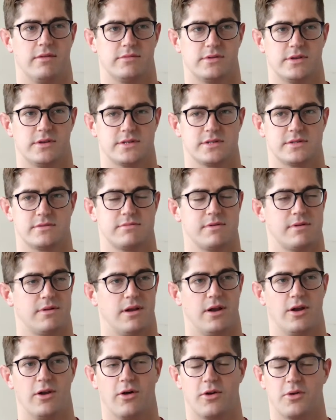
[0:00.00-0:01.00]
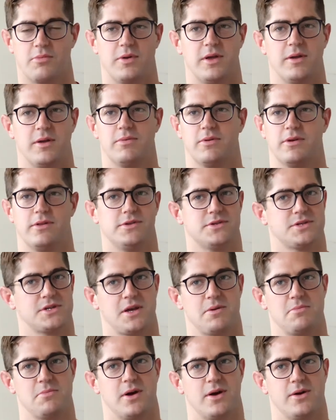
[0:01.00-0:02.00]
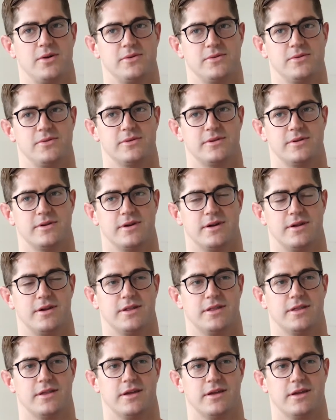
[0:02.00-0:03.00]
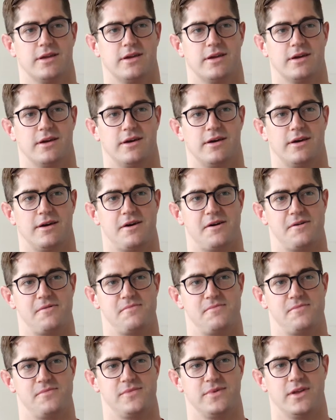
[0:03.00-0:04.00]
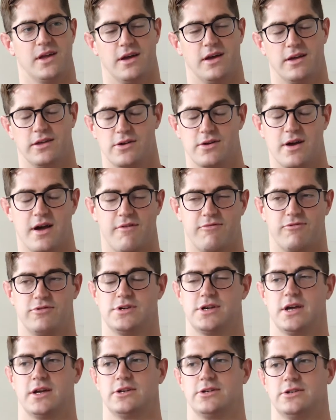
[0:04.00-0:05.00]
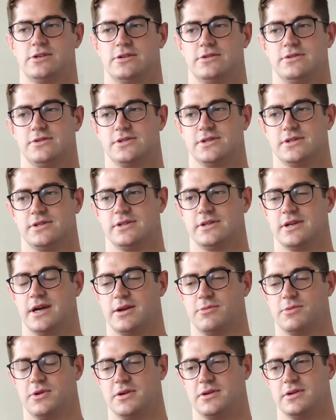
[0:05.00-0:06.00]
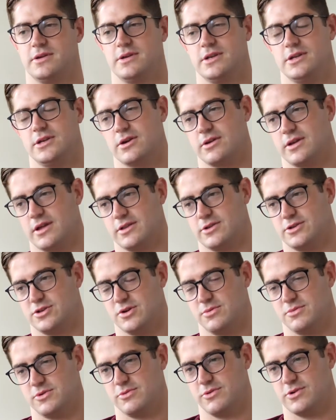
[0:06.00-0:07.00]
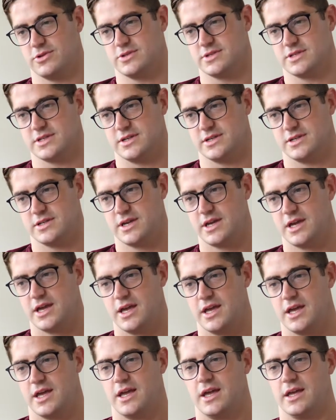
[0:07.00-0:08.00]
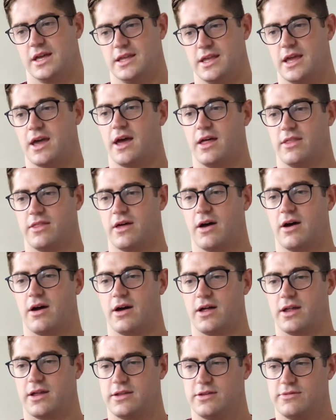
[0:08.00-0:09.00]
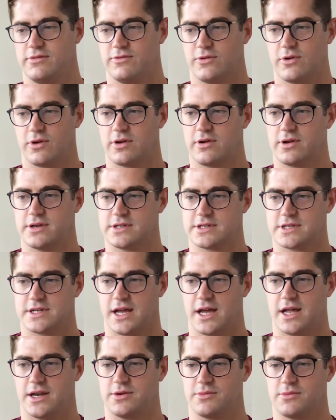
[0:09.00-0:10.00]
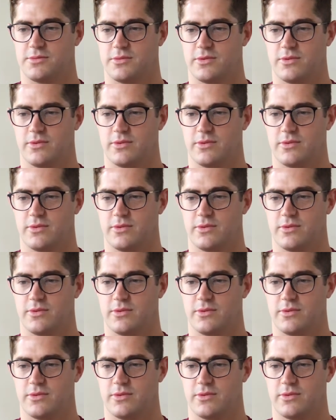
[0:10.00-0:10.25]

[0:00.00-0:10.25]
there's a lot of people in the same boat. And I think, you have rejections, and when you don't get the job you wanted, you've got to understand